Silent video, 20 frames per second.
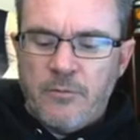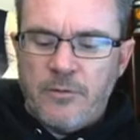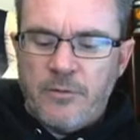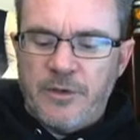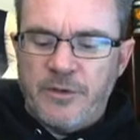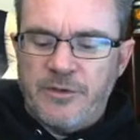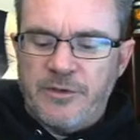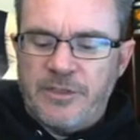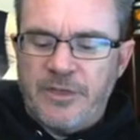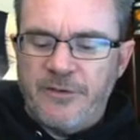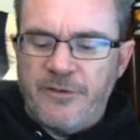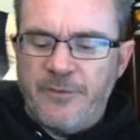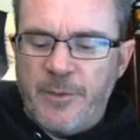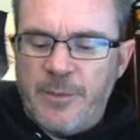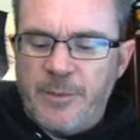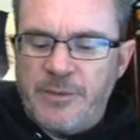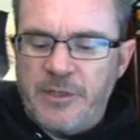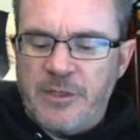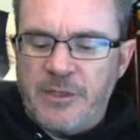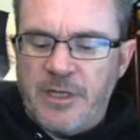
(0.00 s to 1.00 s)
Deals
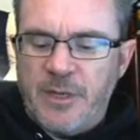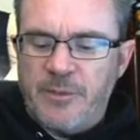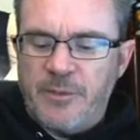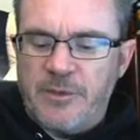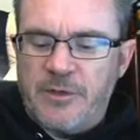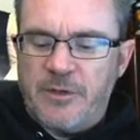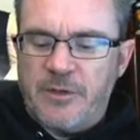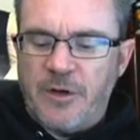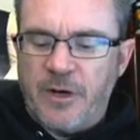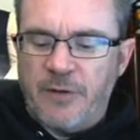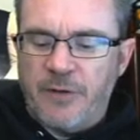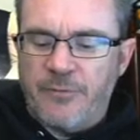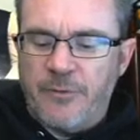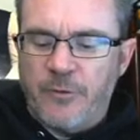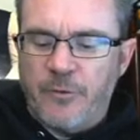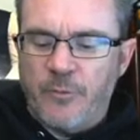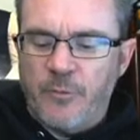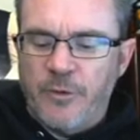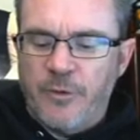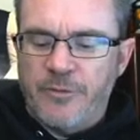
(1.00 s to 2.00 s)
75% damage to target foe.
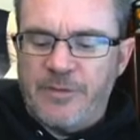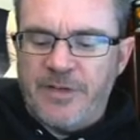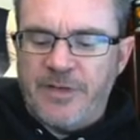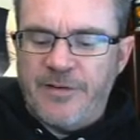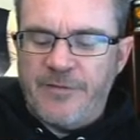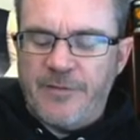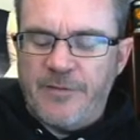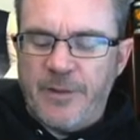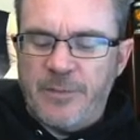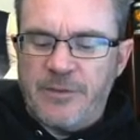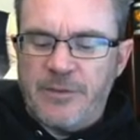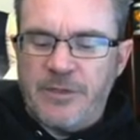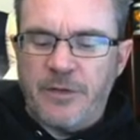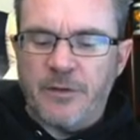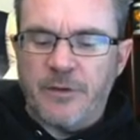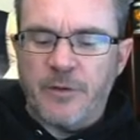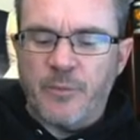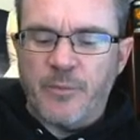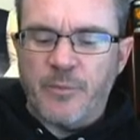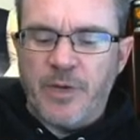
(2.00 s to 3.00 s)
Removes 75%
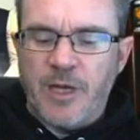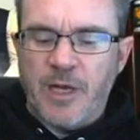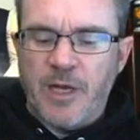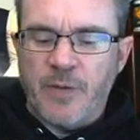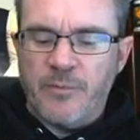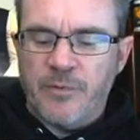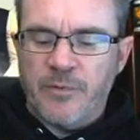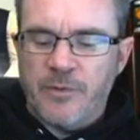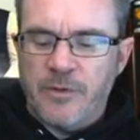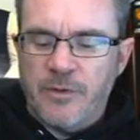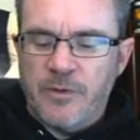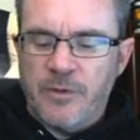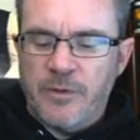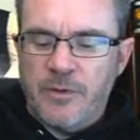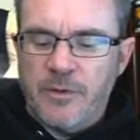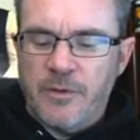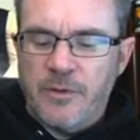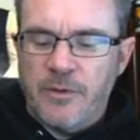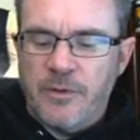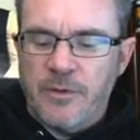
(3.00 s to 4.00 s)
of their pep
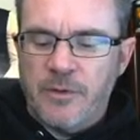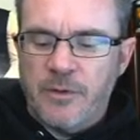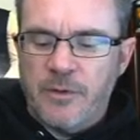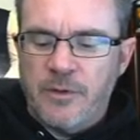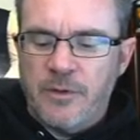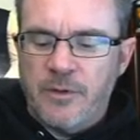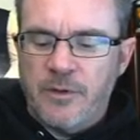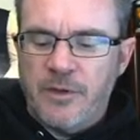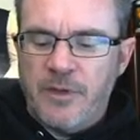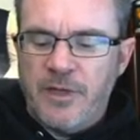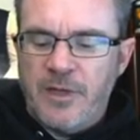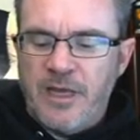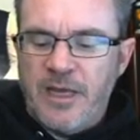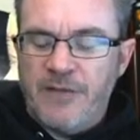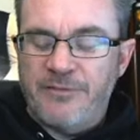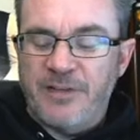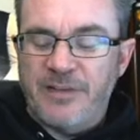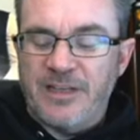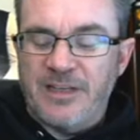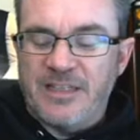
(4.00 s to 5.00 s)
and
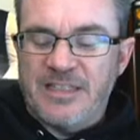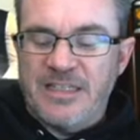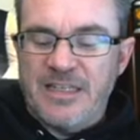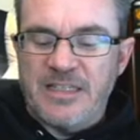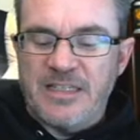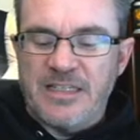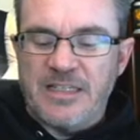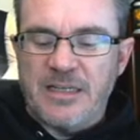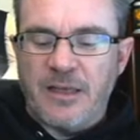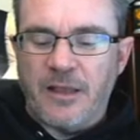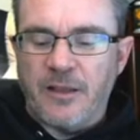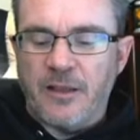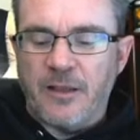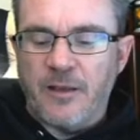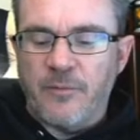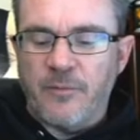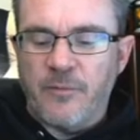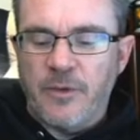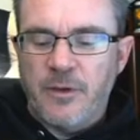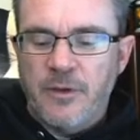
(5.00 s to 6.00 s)
inflict dizzy on
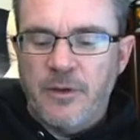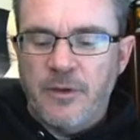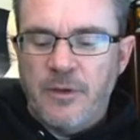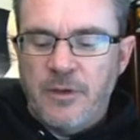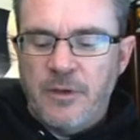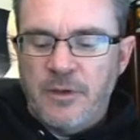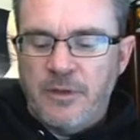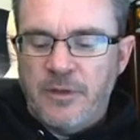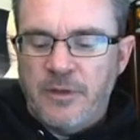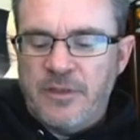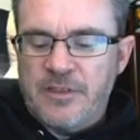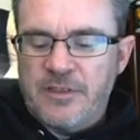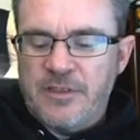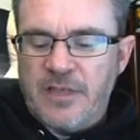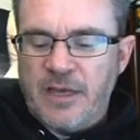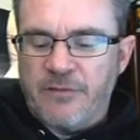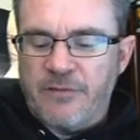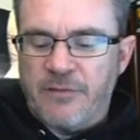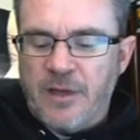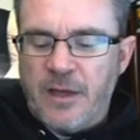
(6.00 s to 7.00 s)
them. Let's
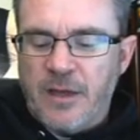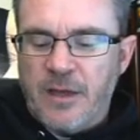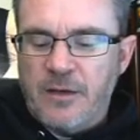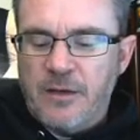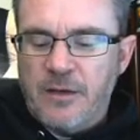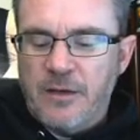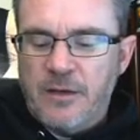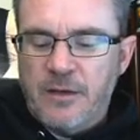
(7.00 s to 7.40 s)
save that.